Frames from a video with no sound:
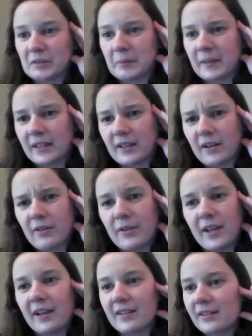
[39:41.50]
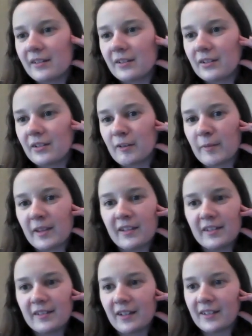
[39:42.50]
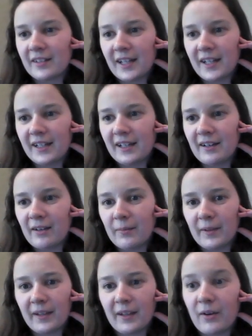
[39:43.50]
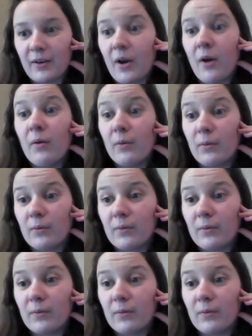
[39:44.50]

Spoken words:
will be like, "Oh yeah, isn't your tournament this Sunday?" And I'll be like, "Oh,